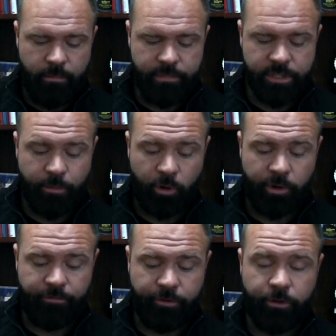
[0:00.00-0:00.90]

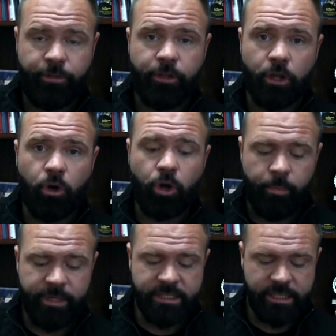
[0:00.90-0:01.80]
support for the local
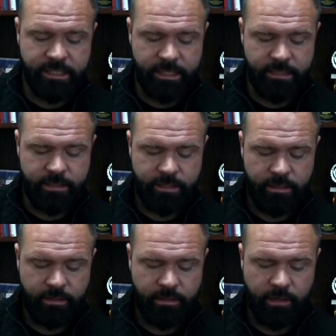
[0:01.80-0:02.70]
businesses,
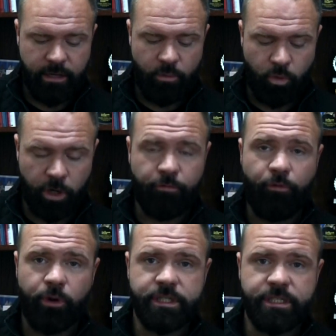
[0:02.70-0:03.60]

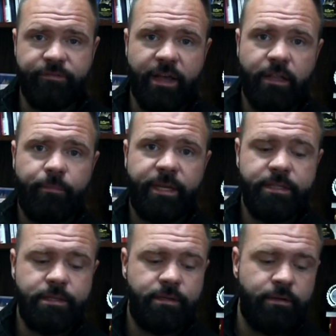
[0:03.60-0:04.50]
workforce
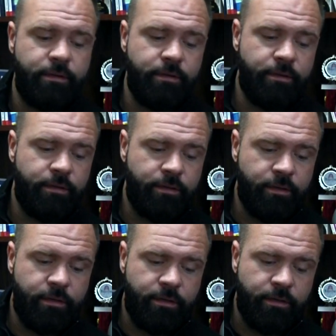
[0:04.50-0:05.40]
development,
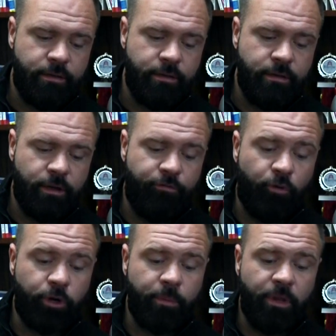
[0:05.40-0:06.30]

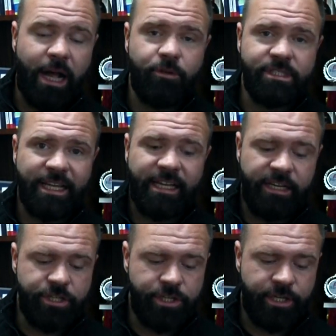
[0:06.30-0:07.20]
affordable housing
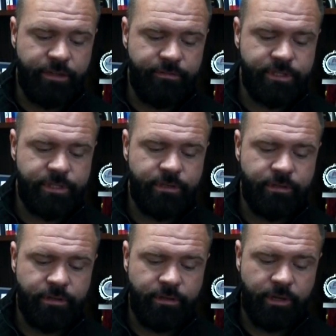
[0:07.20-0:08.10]
initiatives,
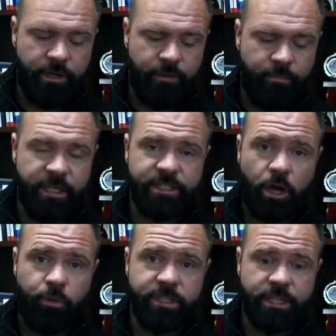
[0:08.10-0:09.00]
as
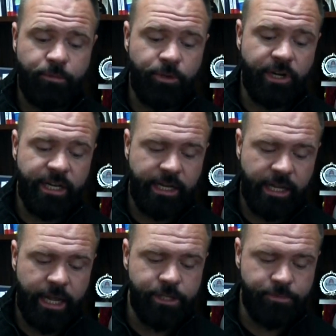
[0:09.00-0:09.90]
always, community
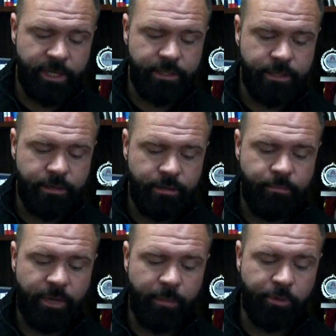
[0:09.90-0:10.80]
engagement.
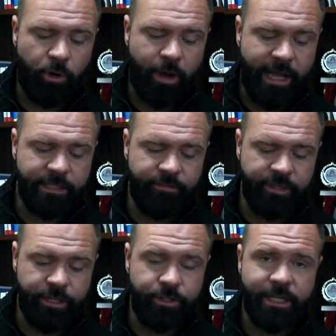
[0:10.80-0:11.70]
By
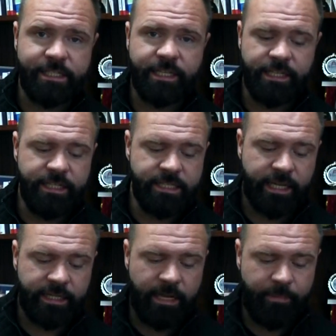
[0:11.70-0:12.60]
proactively addressing these
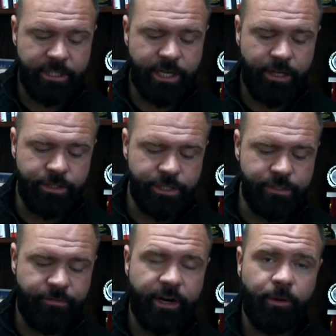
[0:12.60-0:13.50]
economic
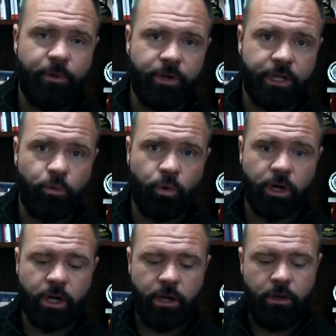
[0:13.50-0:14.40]
challenges, Faribault can
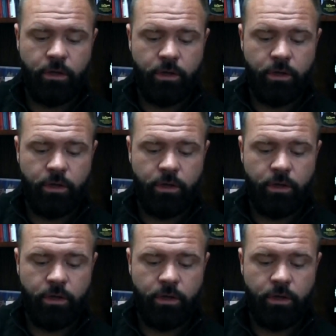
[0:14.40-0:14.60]
work